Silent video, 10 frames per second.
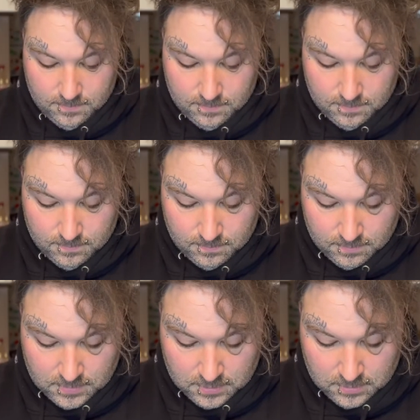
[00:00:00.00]

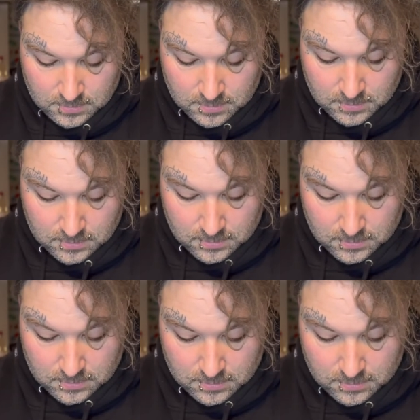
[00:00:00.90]

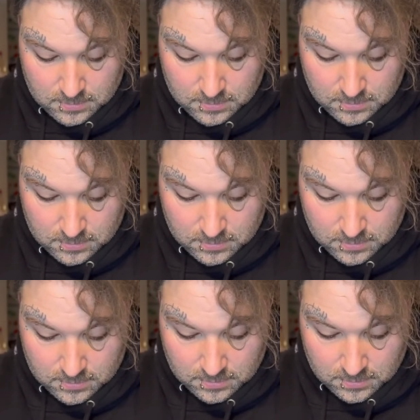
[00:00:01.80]

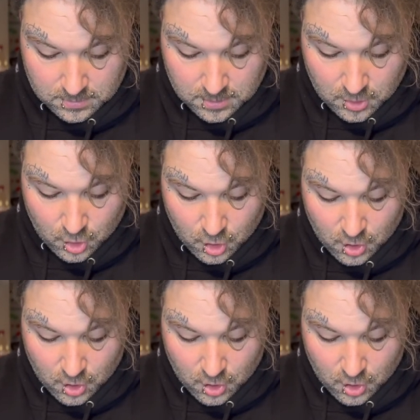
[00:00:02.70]
(silence)